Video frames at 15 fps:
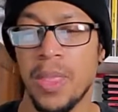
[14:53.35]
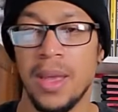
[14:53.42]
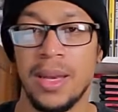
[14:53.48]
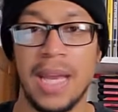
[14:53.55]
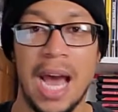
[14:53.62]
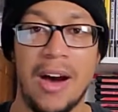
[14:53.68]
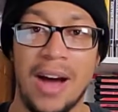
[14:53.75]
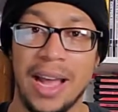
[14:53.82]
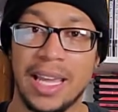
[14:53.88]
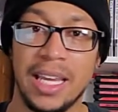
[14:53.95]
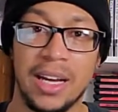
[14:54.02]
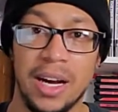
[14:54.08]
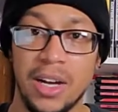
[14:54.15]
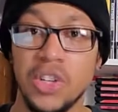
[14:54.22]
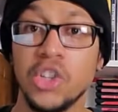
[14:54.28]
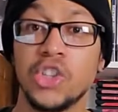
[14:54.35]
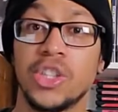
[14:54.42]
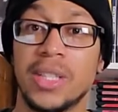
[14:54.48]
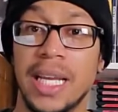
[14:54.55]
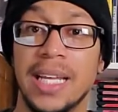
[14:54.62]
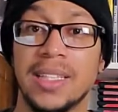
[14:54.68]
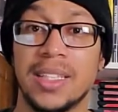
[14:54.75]
Now, I could
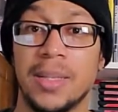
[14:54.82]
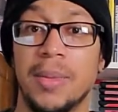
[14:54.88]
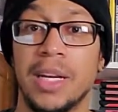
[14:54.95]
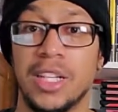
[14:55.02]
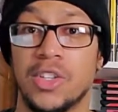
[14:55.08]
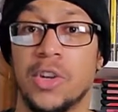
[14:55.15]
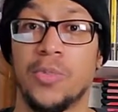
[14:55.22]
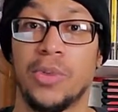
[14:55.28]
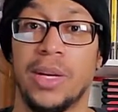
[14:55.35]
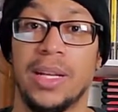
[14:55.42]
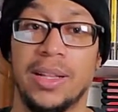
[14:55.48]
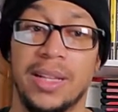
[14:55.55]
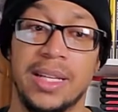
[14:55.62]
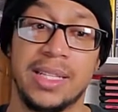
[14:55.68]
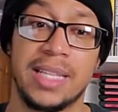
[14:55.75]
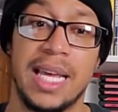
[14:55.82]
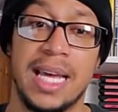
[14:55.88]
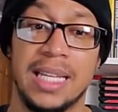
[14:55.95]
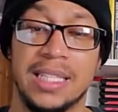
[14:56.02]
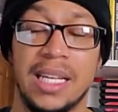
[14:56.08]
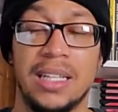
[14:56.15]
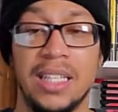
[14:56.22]
understand somebody interpreting this
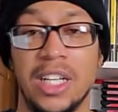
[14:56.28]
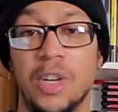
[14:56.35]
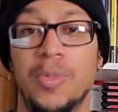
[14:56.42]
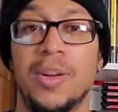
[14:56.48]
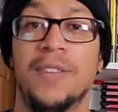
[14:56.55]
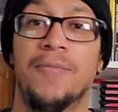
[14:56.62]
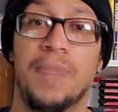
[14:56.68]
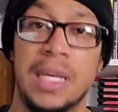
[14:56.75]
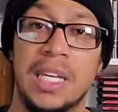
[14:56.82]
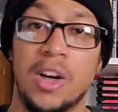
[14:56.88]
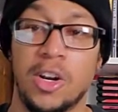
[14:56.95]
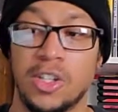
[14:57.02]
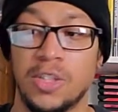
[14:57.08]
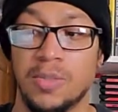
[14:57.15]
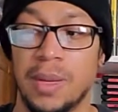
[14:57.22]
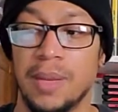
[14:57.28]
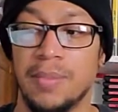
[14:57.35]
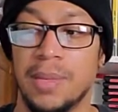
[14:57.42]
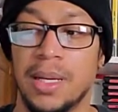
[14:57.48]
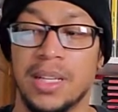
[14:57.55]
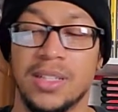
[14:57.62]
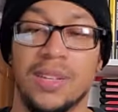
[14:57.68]
as a little bit of PR spin
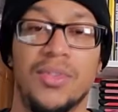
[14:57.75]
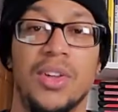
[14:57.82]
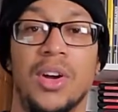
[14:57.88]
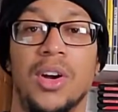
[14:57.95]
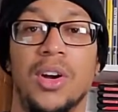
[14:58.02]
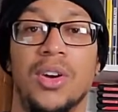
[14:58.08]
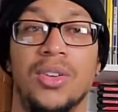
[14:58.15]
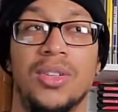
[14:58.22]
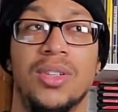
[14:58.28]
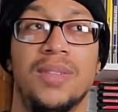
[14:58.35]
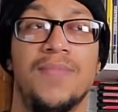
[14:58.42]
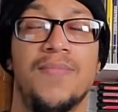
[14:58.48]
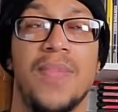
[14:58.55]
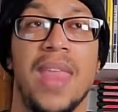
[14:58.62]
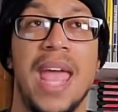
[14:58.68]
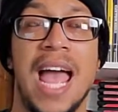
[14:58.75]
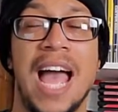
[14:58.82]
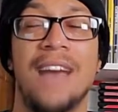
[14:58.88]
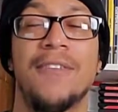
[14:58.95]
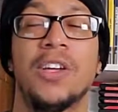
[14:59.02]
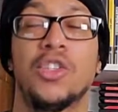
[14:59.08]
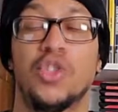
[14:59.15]
because of their
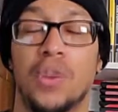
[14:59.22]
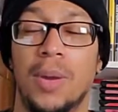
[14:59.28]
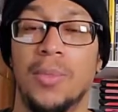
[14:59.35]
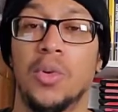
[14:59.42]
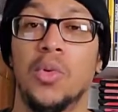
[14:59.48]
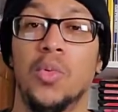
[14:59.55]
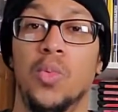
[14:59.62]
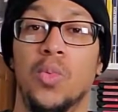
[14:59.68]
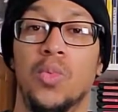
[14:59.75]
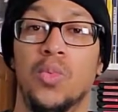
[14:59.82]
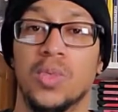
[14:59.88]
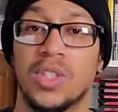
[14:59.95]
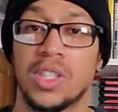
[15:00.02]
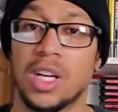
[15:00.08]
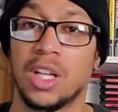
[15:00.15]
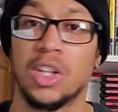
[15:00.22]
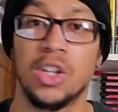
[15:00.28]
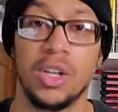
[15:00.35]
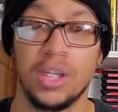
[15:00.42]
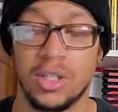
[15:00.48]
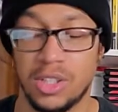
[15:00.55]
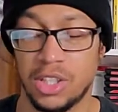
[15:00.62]
having trouble
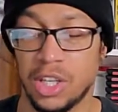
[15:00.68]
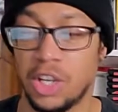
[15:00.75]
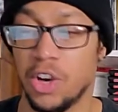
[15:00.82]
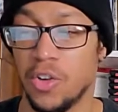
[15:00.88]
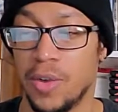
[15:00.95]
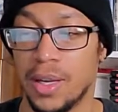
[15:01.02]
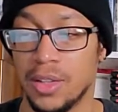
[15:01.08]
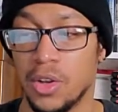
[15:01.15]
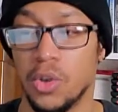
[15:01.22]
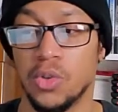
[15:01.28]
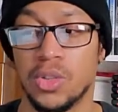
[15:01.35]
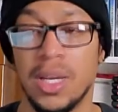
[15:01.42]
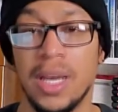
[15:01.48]
securing those